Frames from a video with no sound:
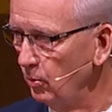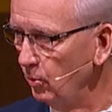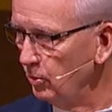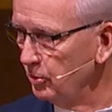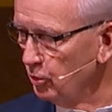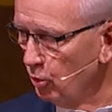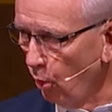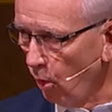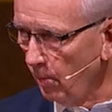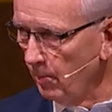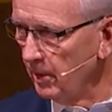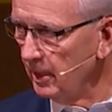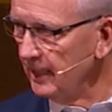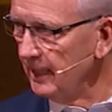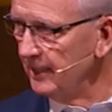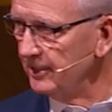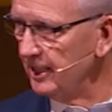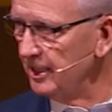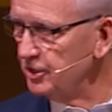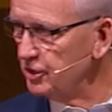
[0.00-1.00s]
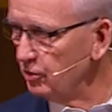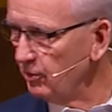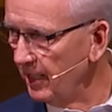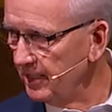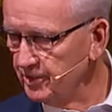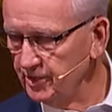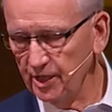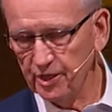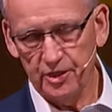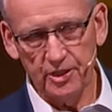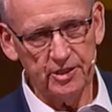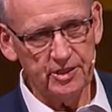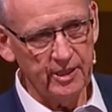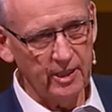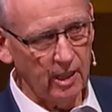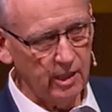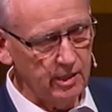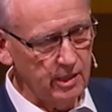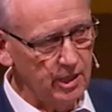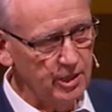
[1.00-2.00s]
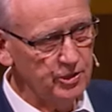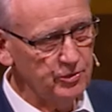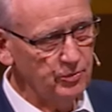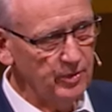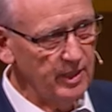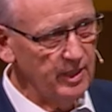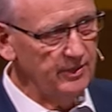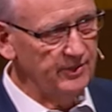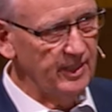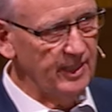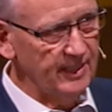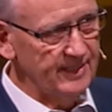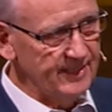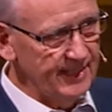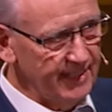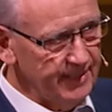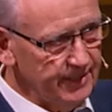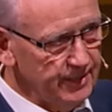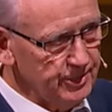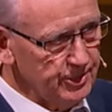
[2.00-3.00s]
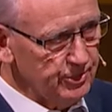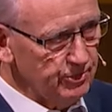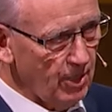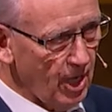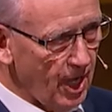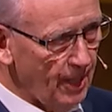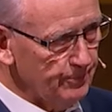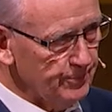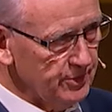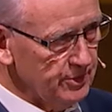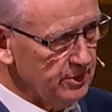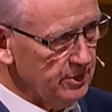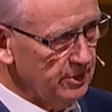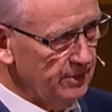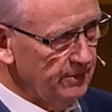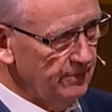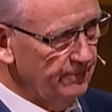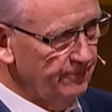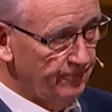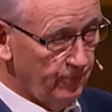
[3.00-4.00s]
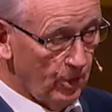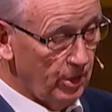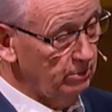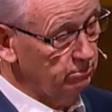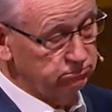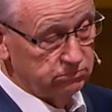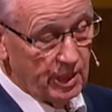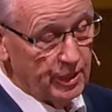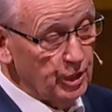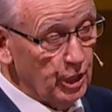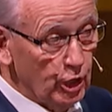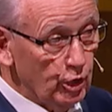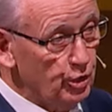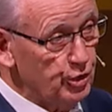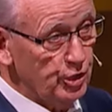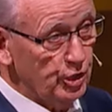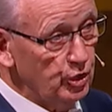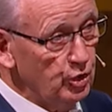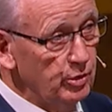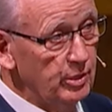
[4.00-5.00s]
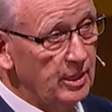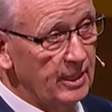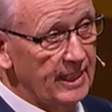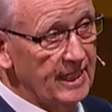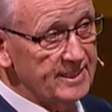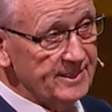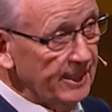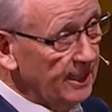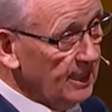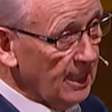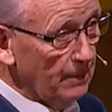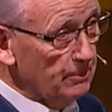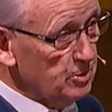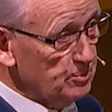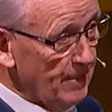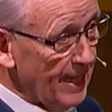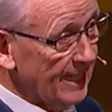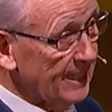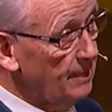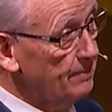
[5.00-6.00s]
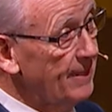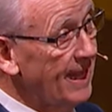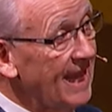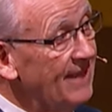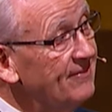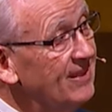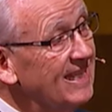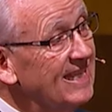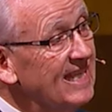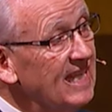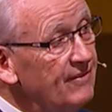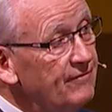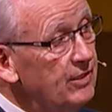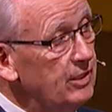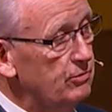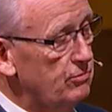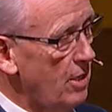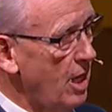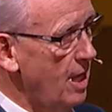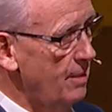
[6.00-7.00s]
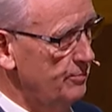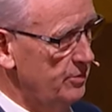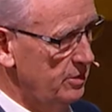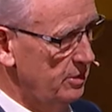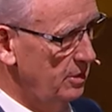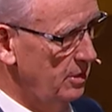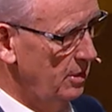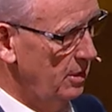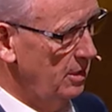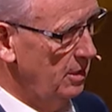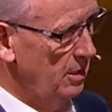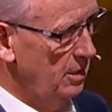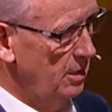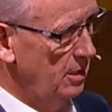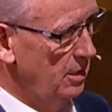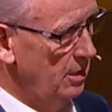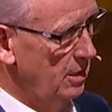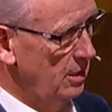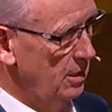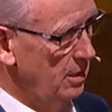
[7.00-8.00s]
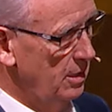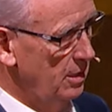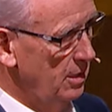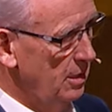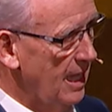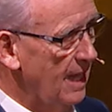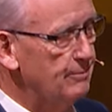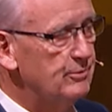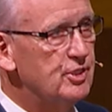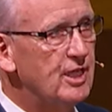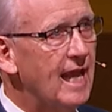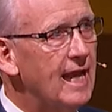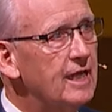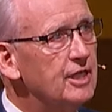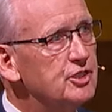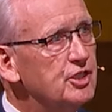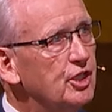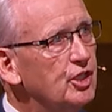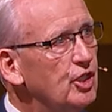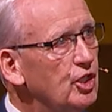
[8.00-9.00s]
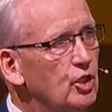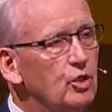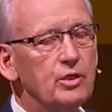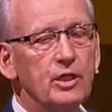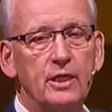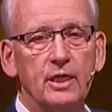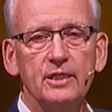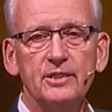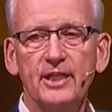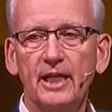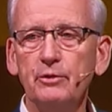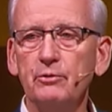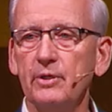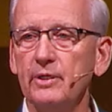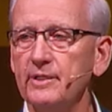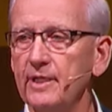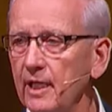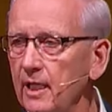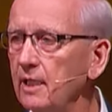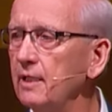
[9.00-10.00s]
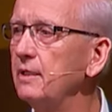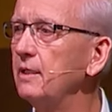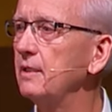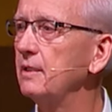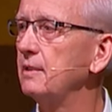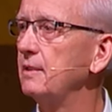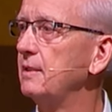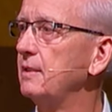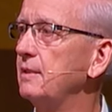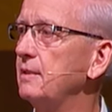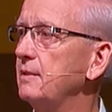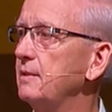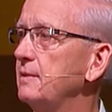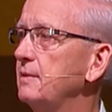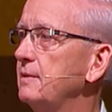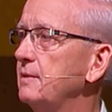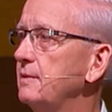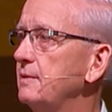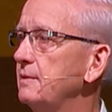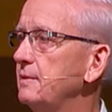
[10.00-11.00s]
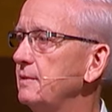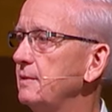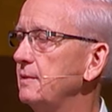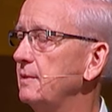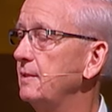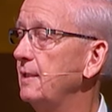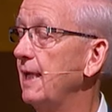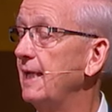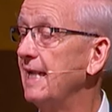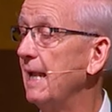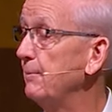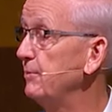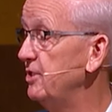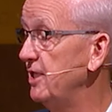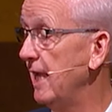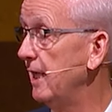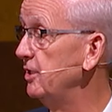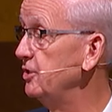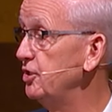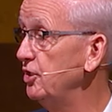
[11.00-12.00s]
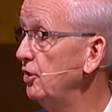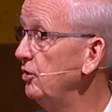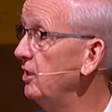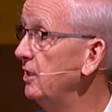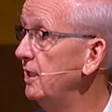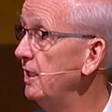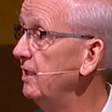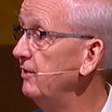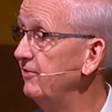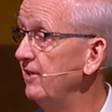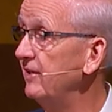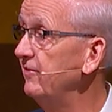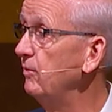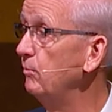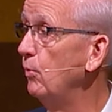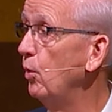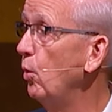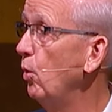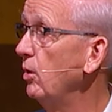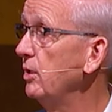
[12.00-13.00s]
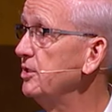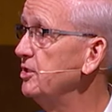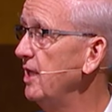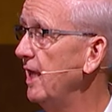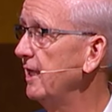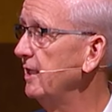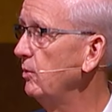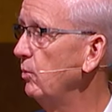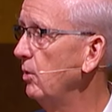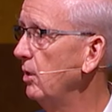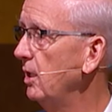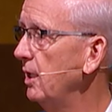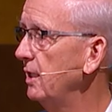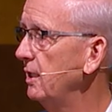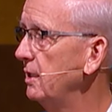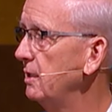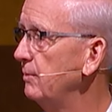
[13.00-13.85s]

Normally, in these transitions in our country, the attendance drops for a year or two at least, and it comes back up, and the giving drops. I'm challenging you to continue to attend, and I'm challenging you to give even more in January.